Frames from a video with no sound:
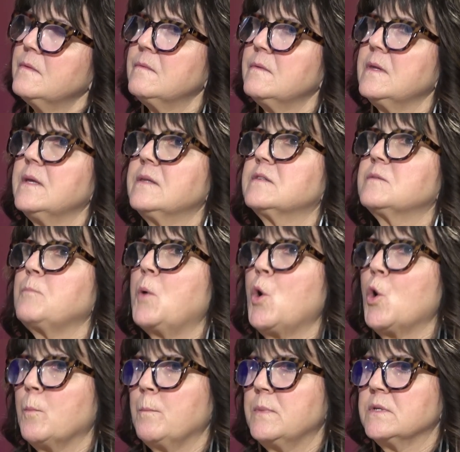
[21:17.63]
It's
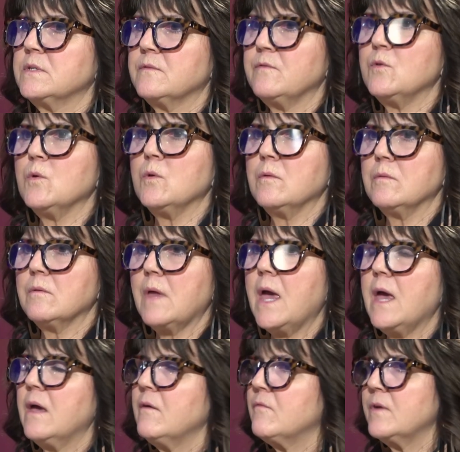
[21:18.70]
purposeful.
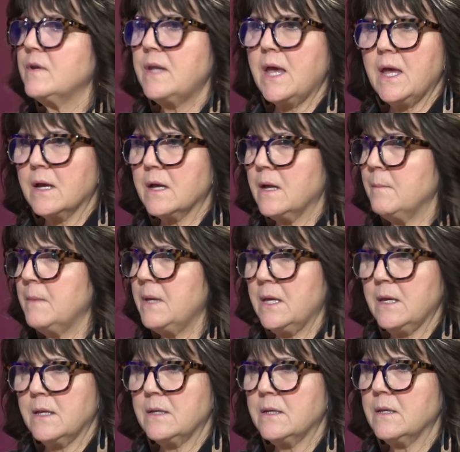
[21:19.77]
Every day I come
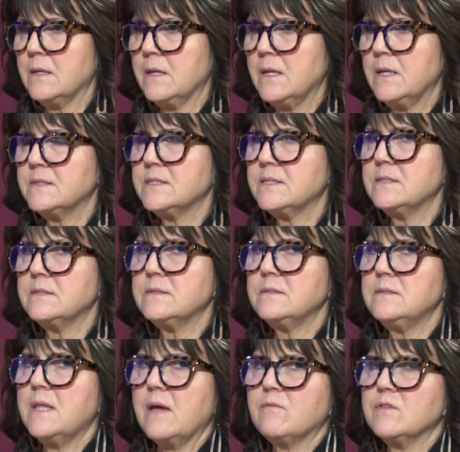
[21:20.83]
in, it's
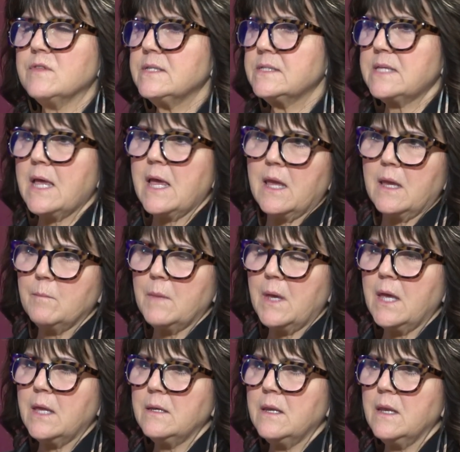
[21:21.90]
never the same.
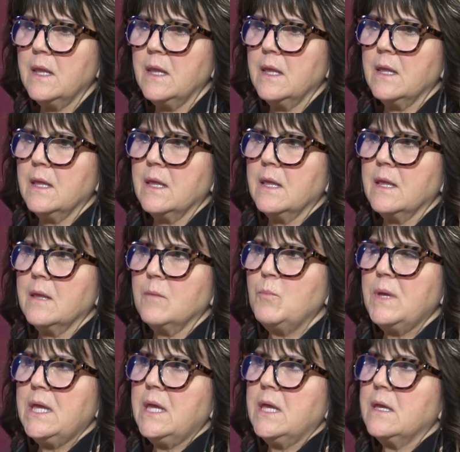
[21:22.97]
And
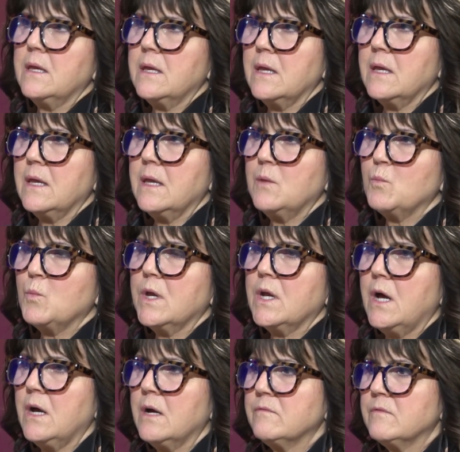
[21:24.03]
being in
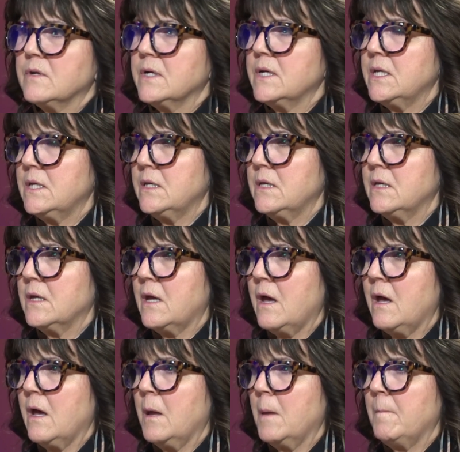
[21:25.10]
recovery,
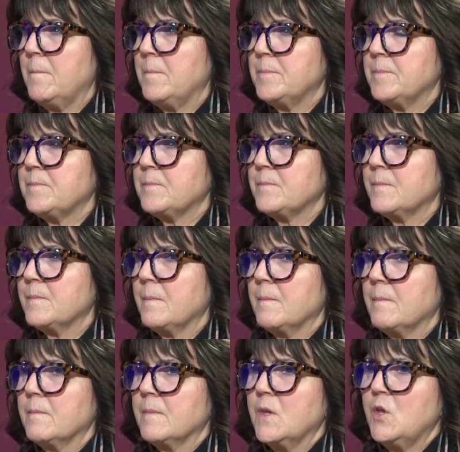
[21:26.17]

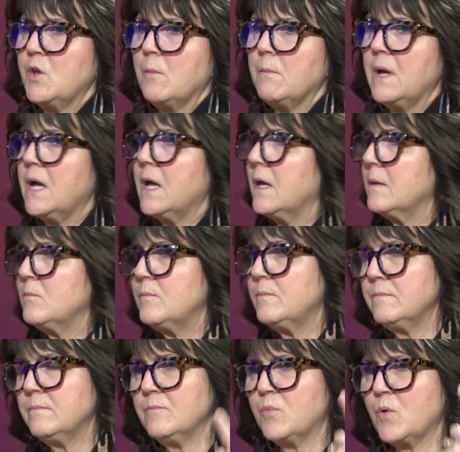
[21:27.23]
my
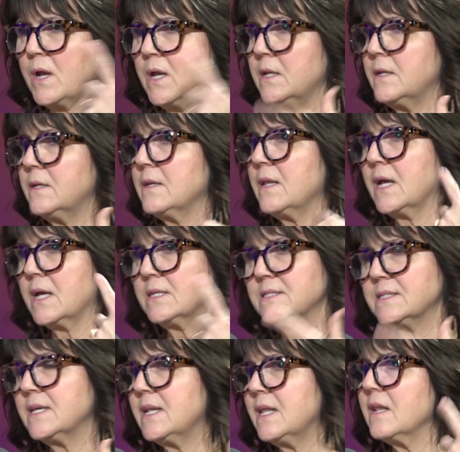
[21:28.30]
brain, like I
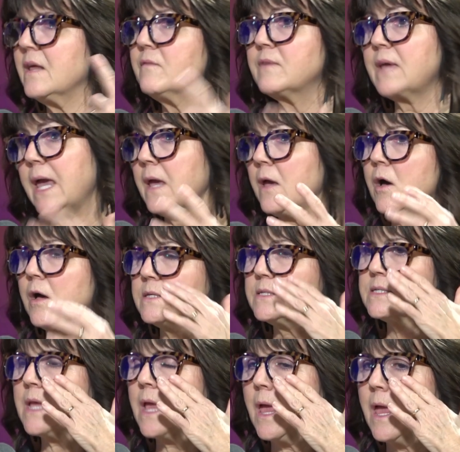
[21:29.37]
said, I love
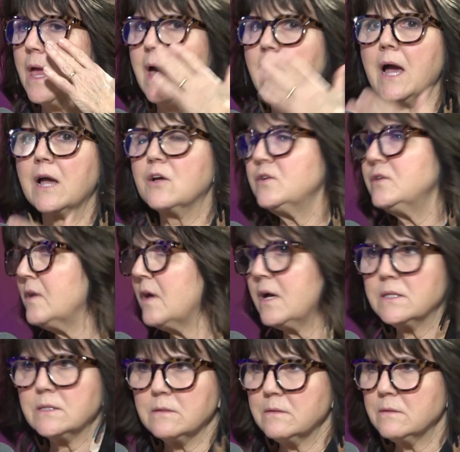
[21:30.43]
chaos. I could
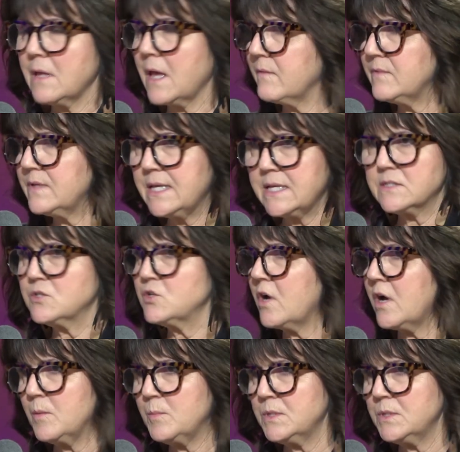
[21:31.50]
not have a desk job and